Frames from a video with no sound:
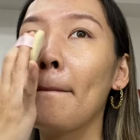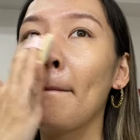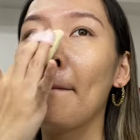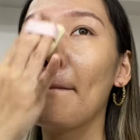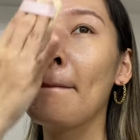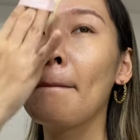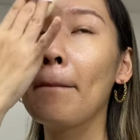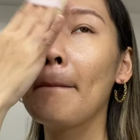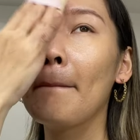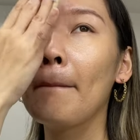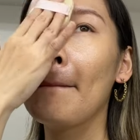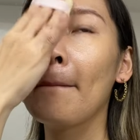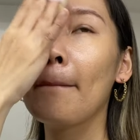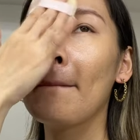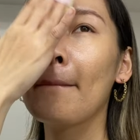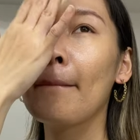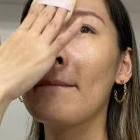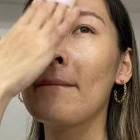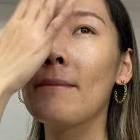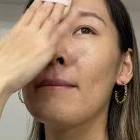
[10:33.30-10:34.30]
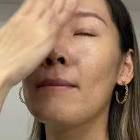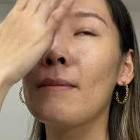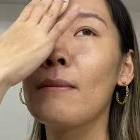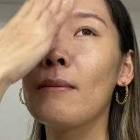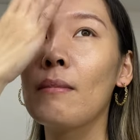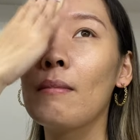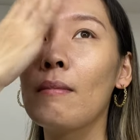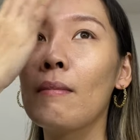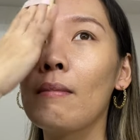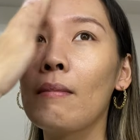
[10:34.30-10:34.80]

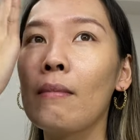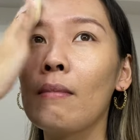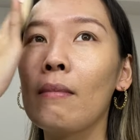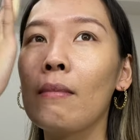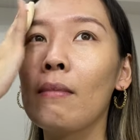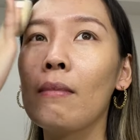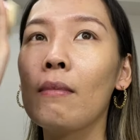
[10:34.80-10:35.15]
(silence)